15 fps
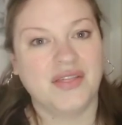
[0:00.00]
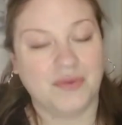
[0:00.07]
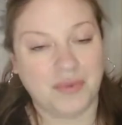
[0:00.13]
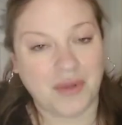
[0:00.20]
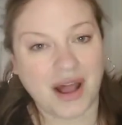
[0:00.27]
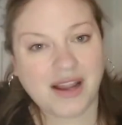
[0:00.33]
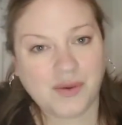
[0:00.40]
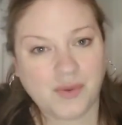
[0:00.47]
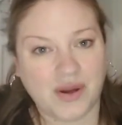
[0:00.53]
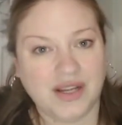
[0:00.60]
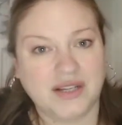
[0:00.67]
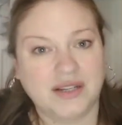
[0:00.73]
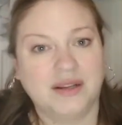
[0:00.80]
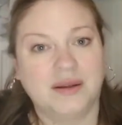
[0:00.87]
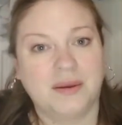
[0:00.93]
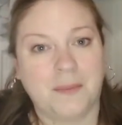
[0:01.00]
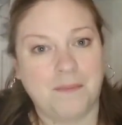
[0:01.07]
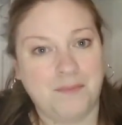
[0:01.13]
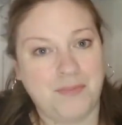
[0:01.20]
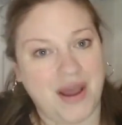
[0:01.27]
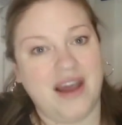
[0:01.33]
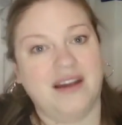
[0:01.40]
the black one
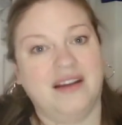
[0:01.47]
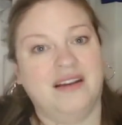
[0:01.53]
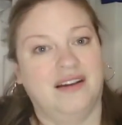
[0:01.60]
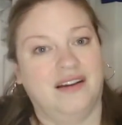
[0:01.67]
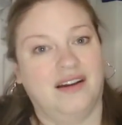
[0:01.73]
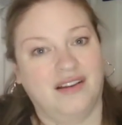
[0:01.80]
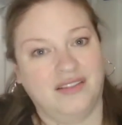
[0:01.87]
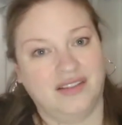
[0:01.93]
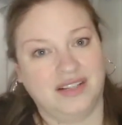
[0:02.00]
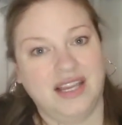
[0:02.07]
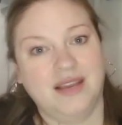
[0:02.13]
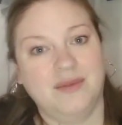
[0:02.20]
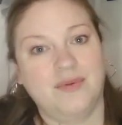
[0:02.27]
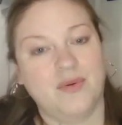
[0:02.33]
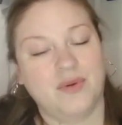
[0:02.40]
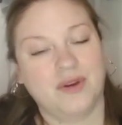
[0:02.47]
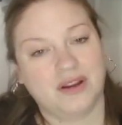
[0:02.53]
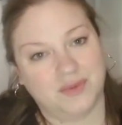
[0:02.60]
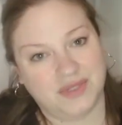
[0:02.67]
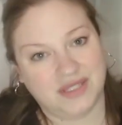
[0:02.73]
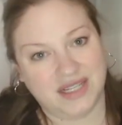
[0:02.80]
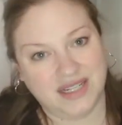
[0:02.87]
back on the table where
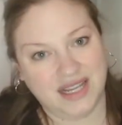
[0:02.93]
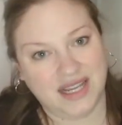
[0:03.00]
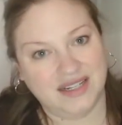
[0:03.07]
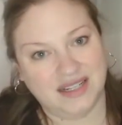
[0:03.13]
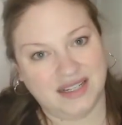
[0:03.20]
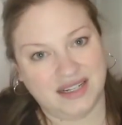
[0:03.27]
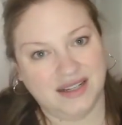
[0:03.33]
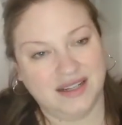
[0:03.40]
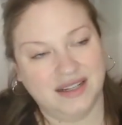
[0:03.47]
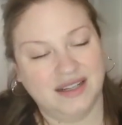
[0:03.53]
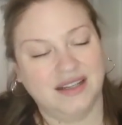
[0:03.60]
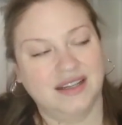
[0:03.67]
it was intended.